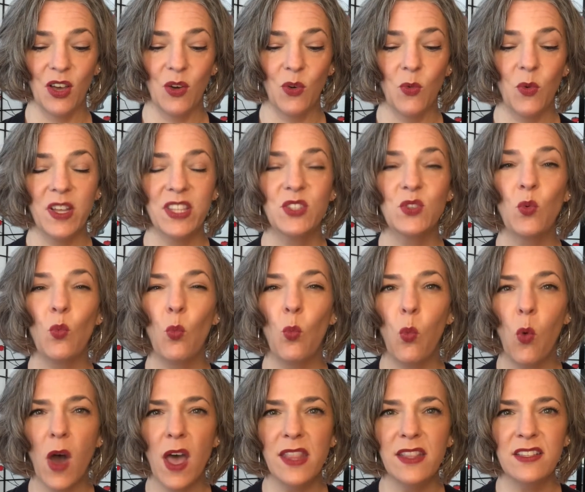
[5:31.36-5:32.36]
what's
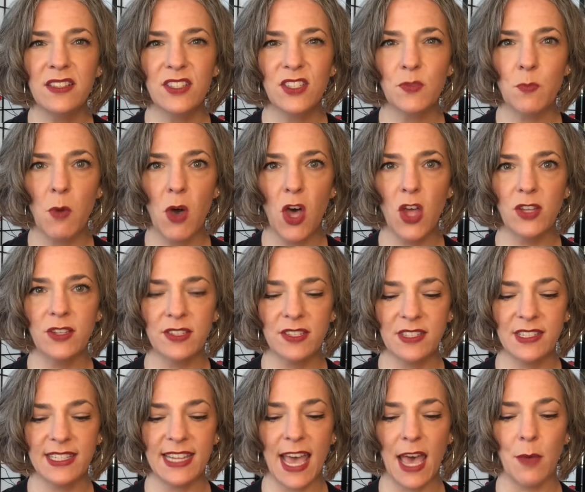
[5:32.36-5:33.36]
one small
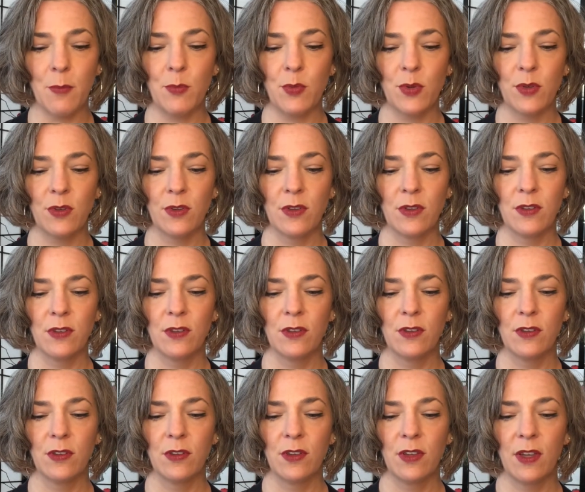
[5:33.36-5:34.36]
step
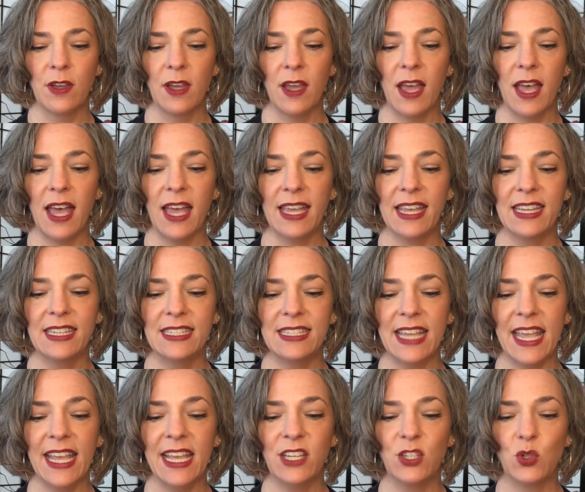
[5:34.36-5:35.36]
I can
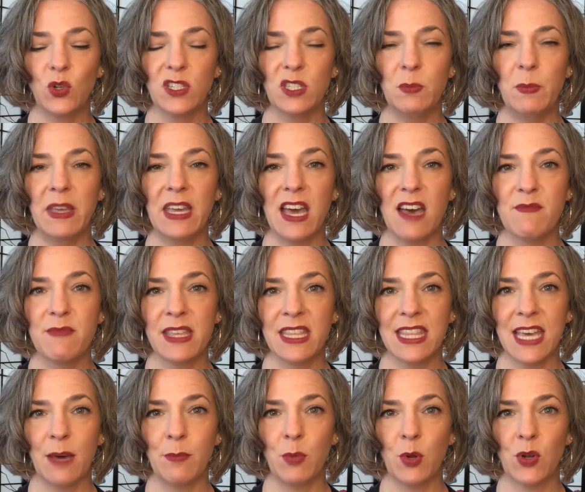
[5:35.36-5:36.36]
take towards becoming
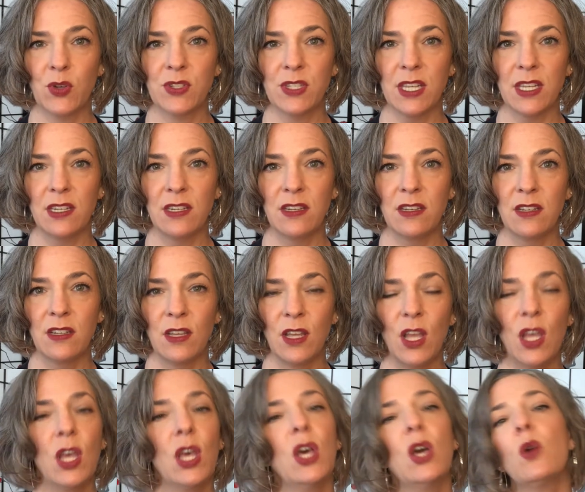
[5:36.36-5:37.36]
that person?
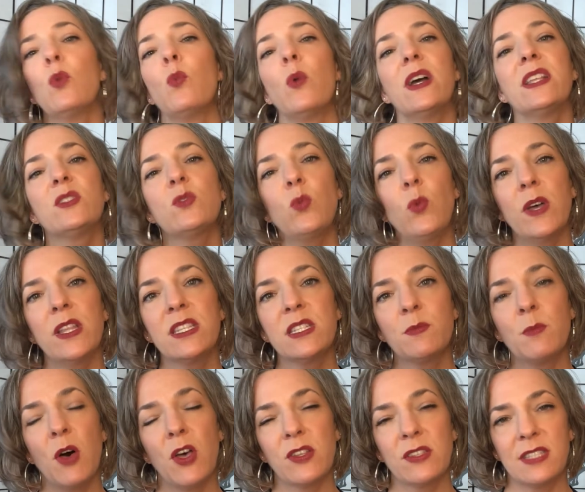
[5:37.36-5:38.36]
What's one
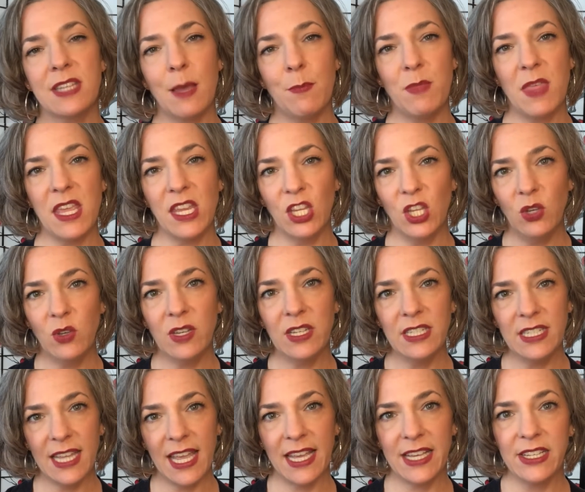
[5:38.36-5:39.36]
small step that you can
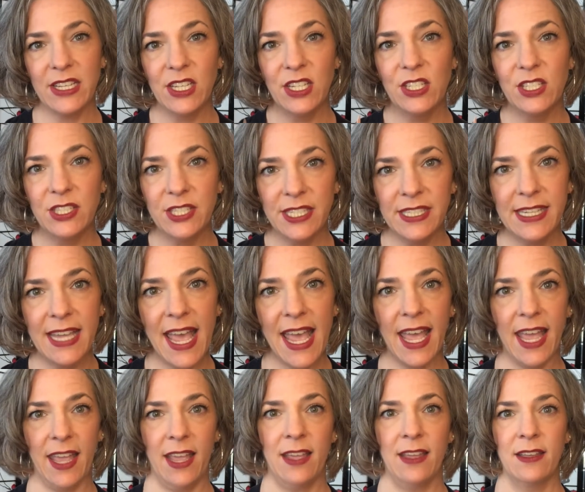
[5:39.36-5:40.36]
take
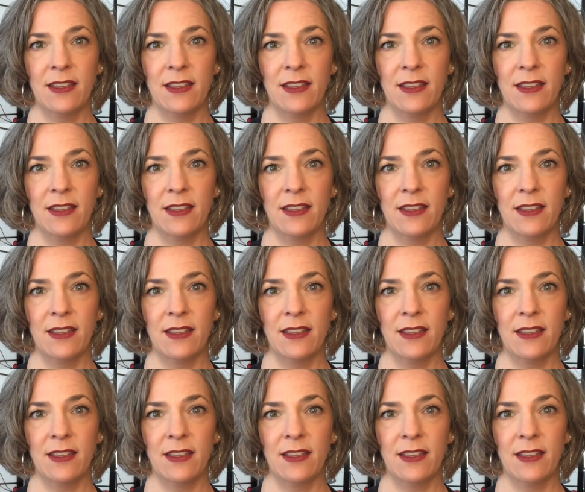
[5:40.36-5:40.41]
today